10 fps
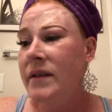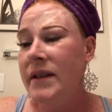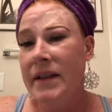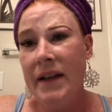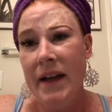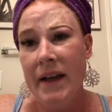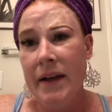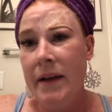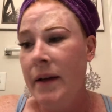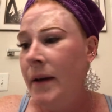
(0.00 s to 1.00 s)
it a
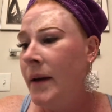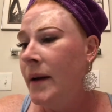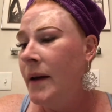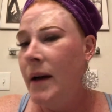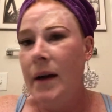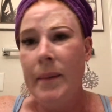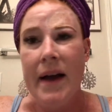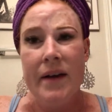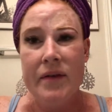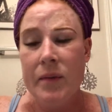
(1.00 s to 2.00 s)
day
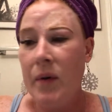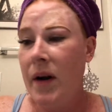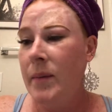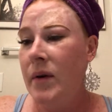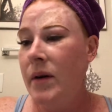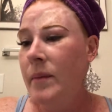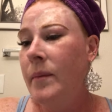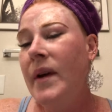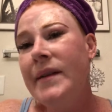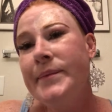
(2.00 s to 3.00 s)
after primer.
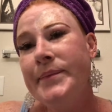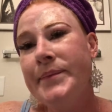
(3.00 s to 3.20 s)
But